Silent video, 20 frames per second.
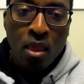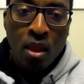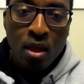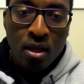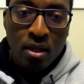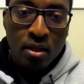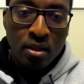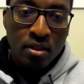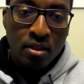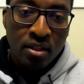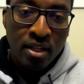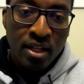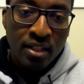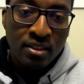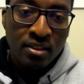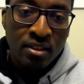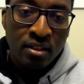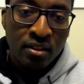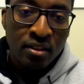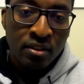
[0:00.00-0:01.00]
The next
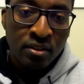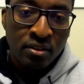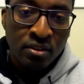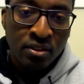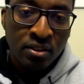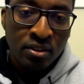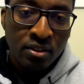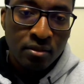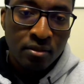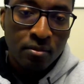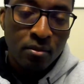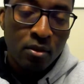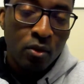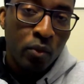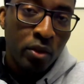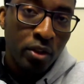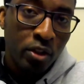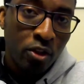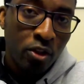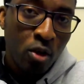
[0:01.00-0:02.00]
thing is when it
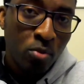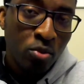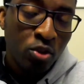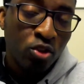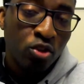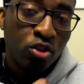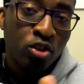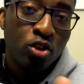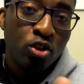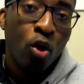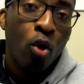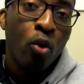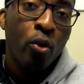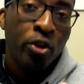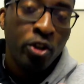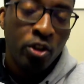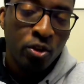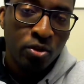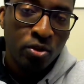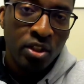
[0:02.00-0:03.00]
comes to storing your
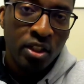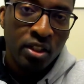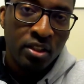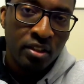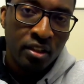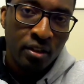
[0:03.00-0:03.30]
data